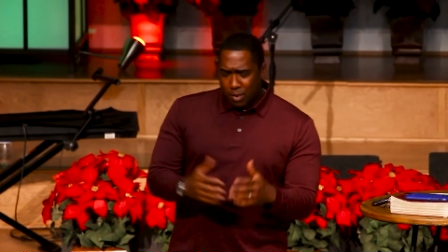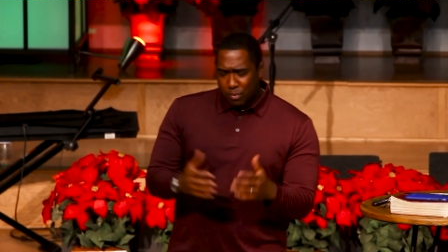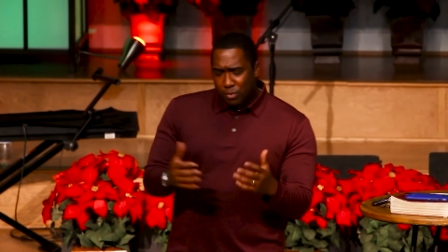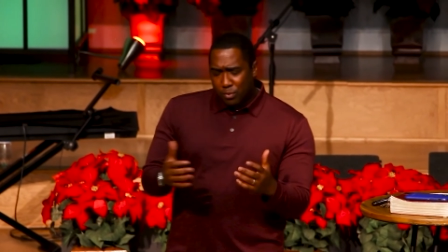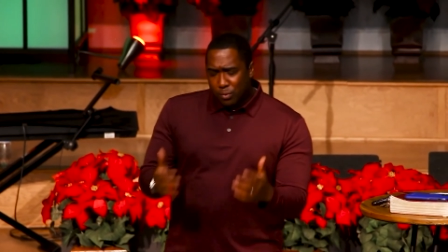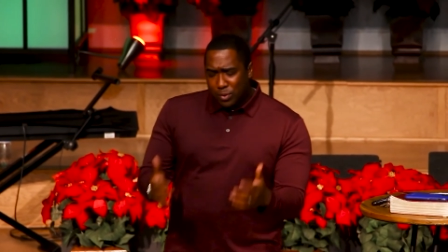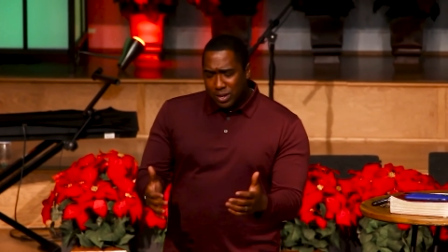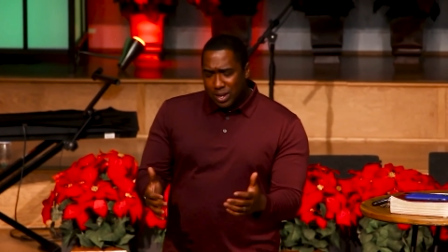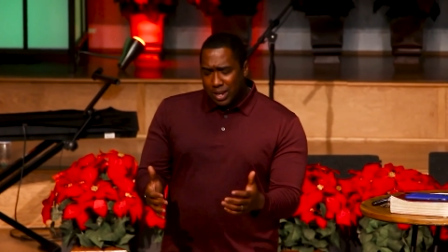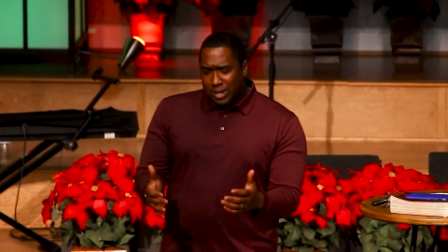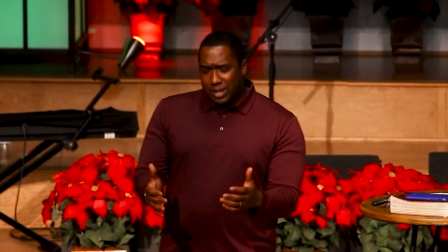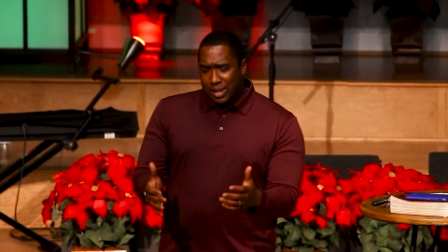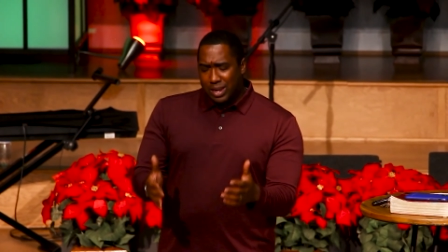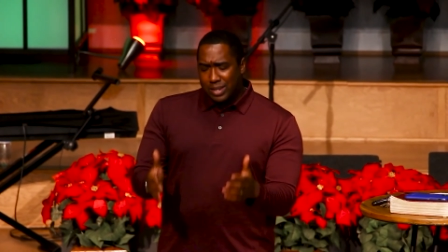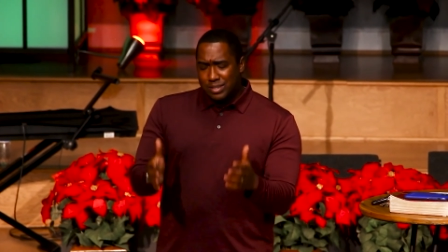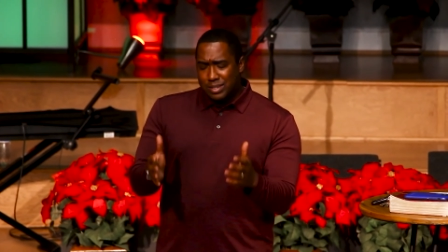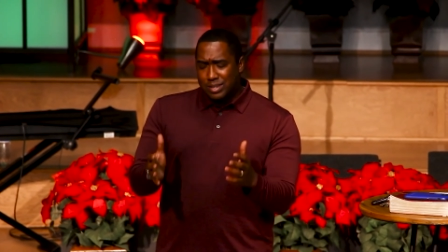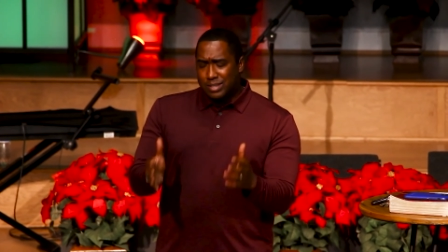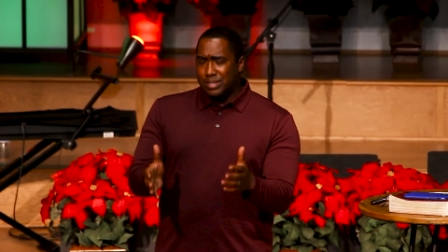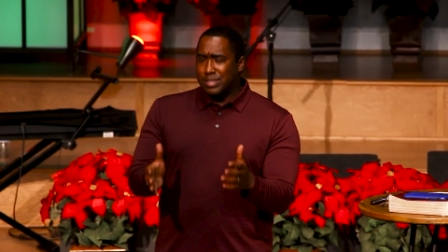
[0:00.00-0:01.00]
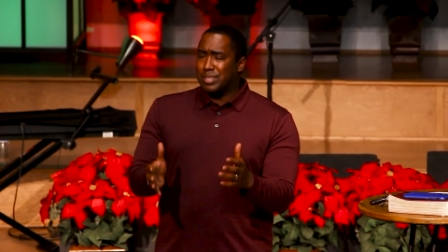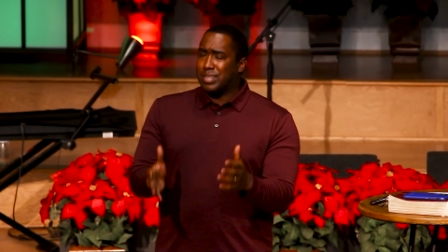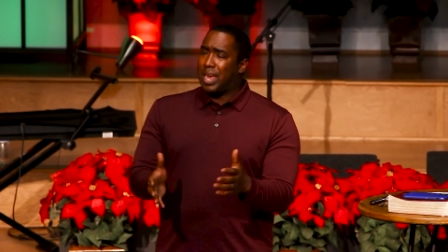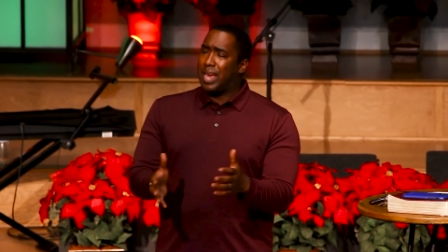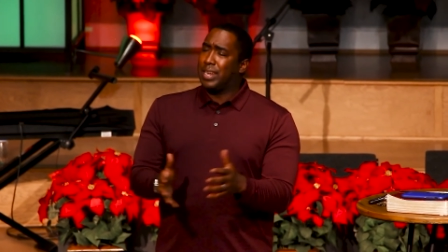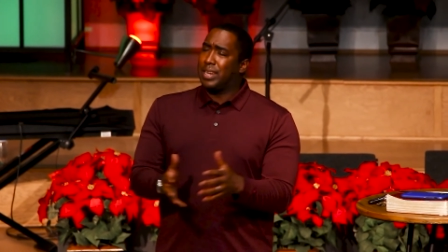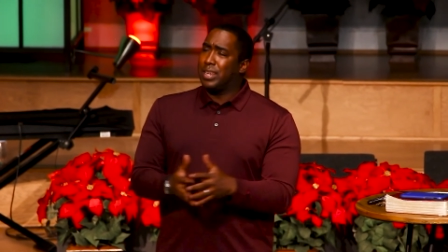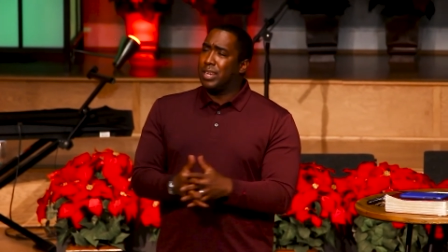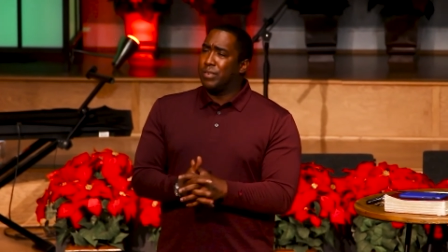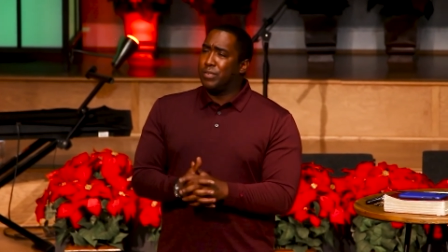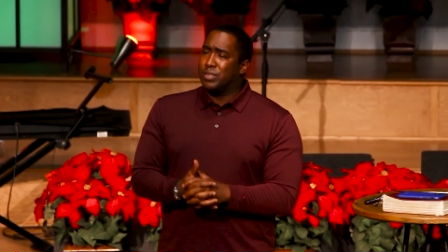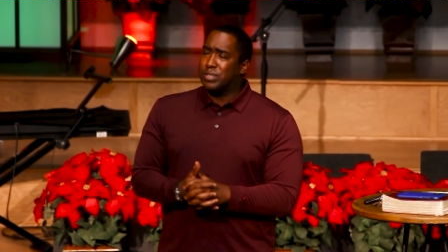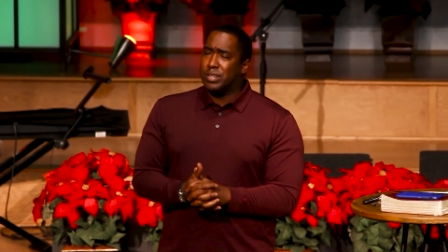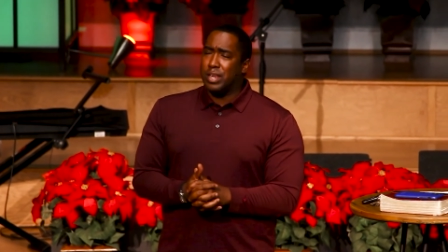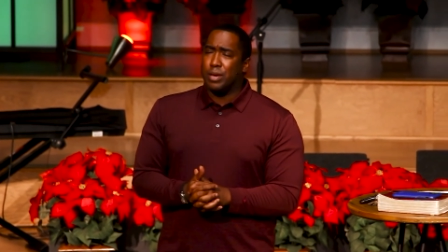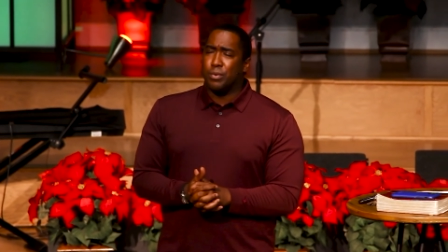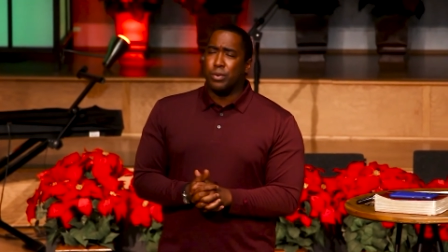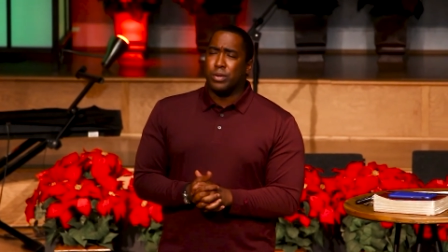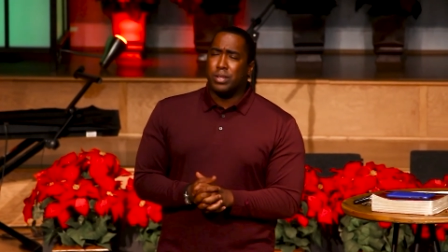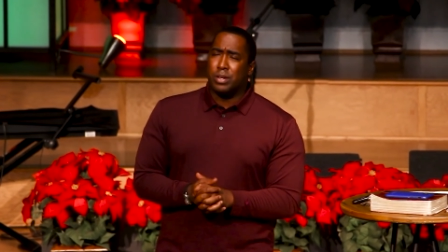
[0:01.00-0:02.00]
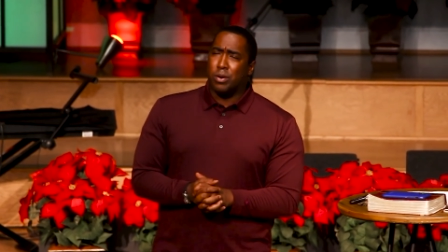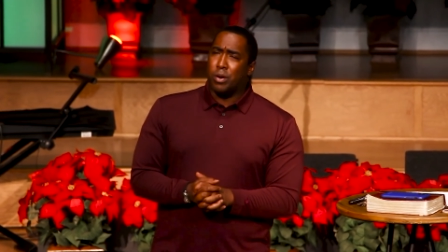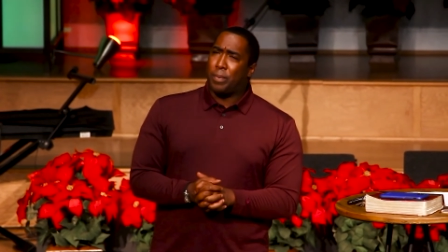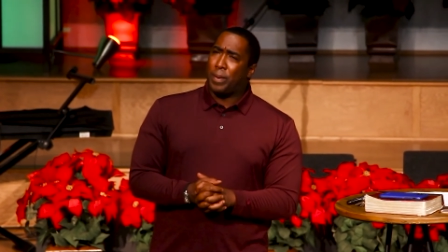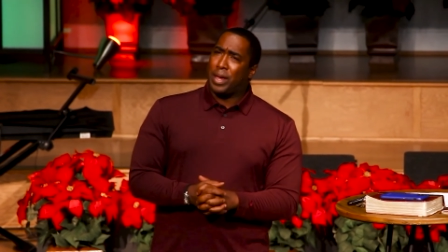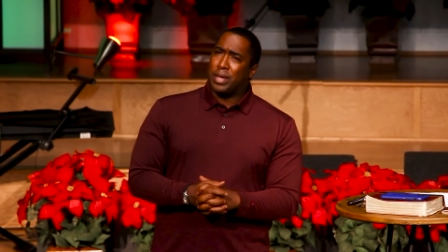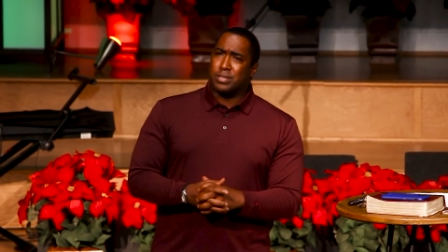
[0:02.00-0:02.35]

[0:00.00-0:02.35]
and, with rededication, it's this idea if you say, well, you know what,